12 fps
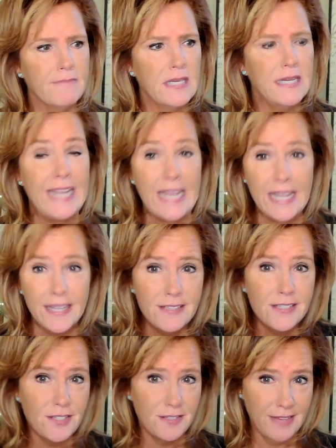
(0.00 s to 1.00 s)

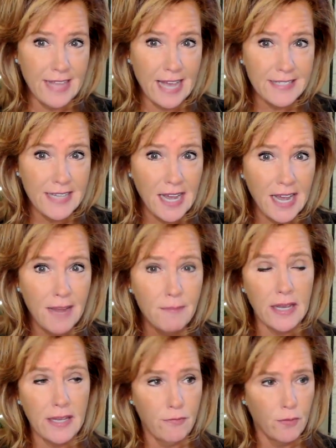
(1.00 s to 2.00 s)
needs at that time.
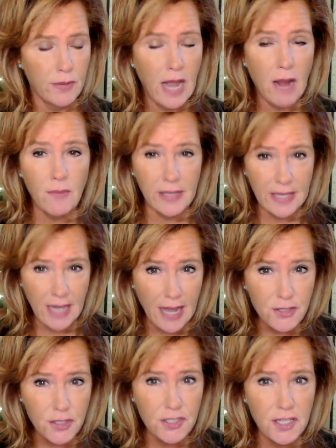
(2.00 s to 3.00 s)
Like if we're not really
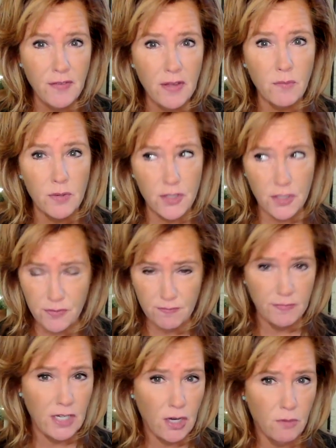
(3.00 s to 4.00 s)
conscious of it and we're just,
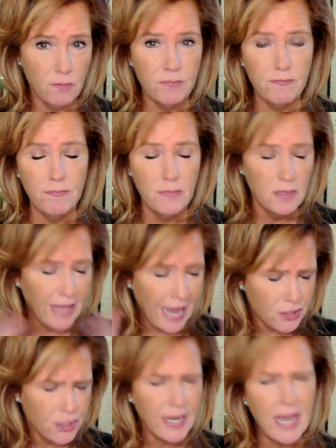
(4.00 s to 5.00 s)
you know,
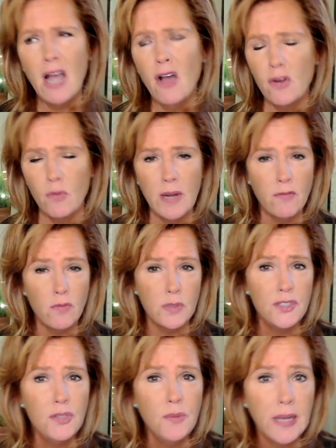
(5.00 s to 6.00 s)
lashing out or whatever we're
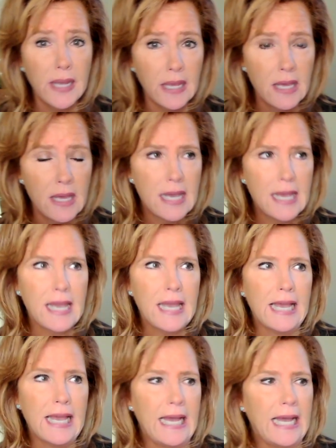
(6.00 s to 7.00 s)
doing,
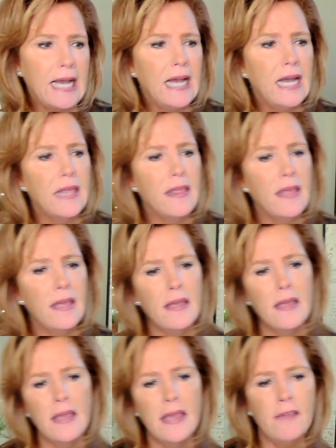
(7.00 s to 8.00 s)

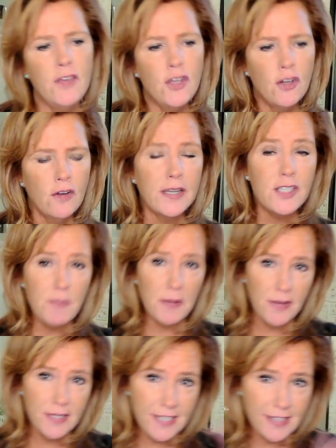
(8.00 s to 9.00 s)
if you're
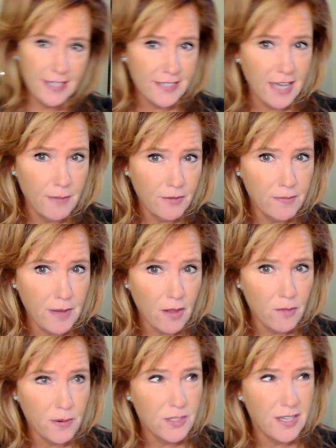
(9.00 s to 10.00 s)
experiencing this coming from
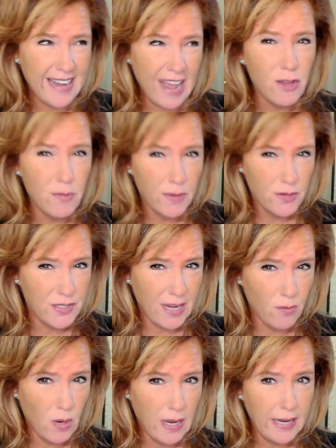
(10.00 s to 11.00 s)
another person, now you
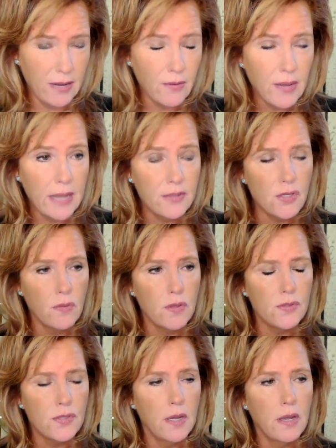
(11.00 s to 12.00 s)
understand why. Okay. So
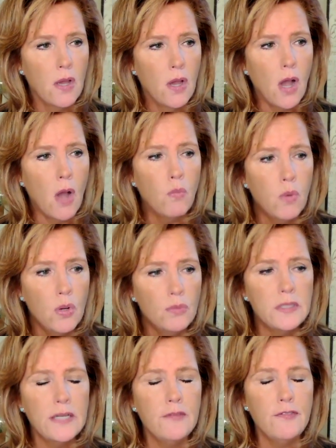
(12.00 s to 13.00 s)
there's a
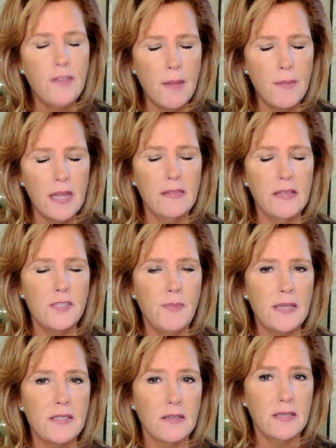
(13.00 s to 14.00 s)
wounded feminine that's
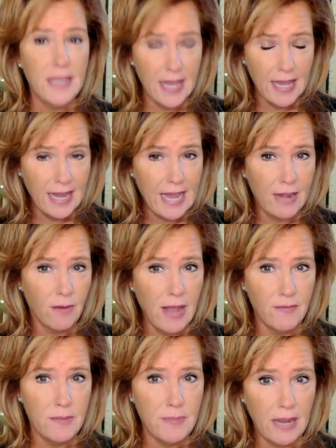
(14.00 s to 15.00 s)
basically saying, I don't have
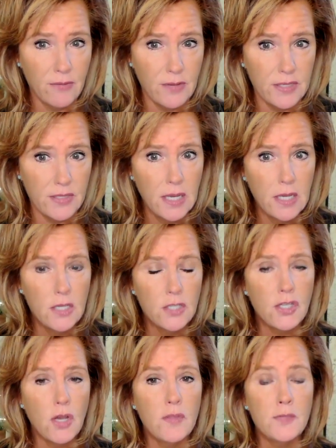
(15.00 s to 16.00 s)
any boundaries.
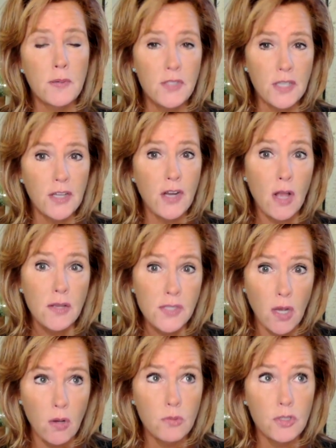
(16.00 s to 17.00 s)
So this person could
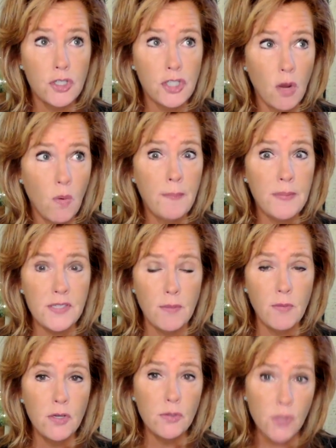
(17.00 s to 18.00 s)
also show up as
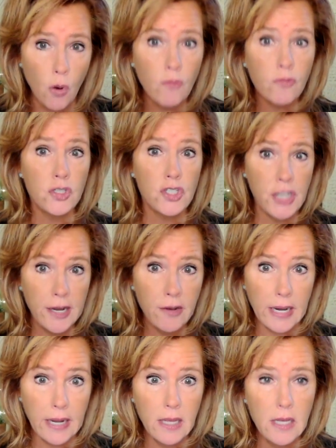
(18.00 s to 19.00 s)
someone who's
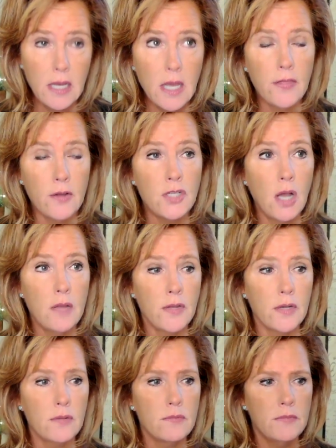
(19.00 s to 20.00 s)
oversharing.
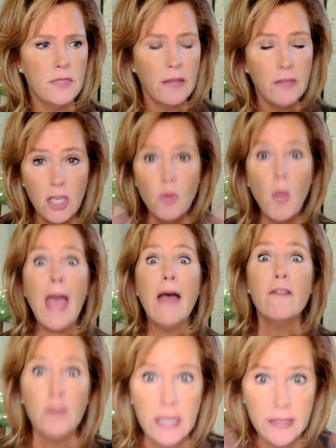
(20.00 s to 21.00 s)
They're telling you
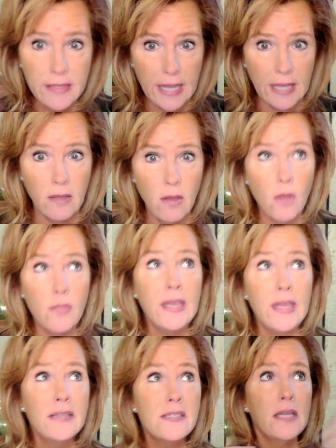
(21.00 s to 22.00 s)
everything,
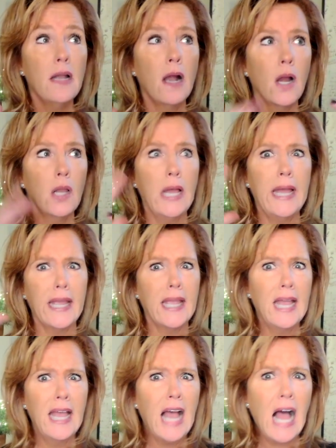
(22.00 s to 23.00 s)
things that are like
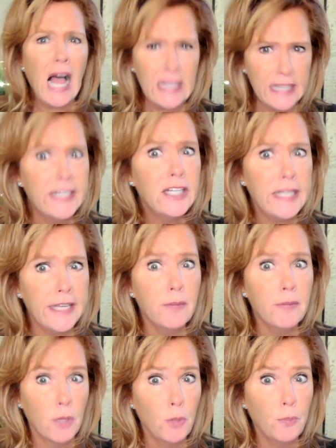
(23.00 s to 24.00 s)
a little
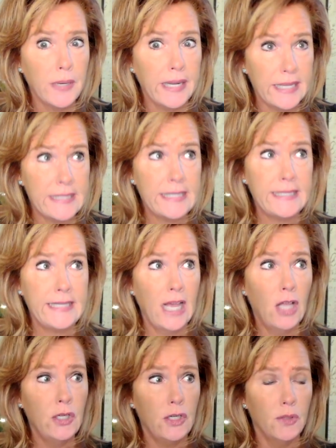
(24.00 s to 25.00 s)
inappropriate to tell
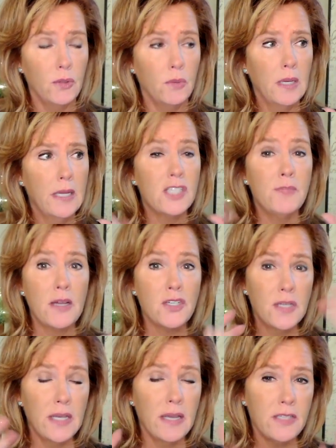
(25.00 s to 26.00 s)
you,
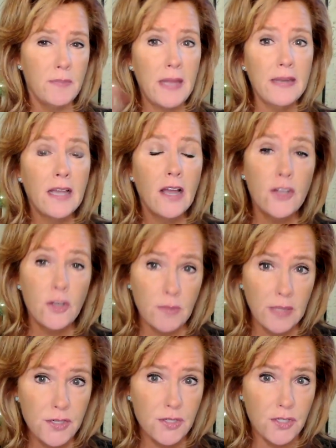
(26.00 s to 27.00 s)
especially depending on your
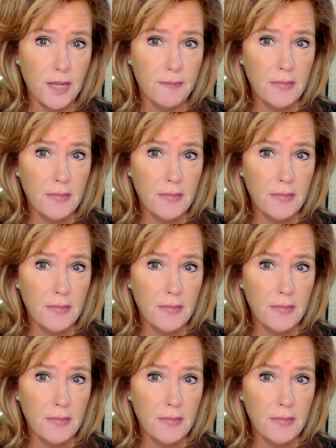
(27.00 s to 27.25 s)
relationship.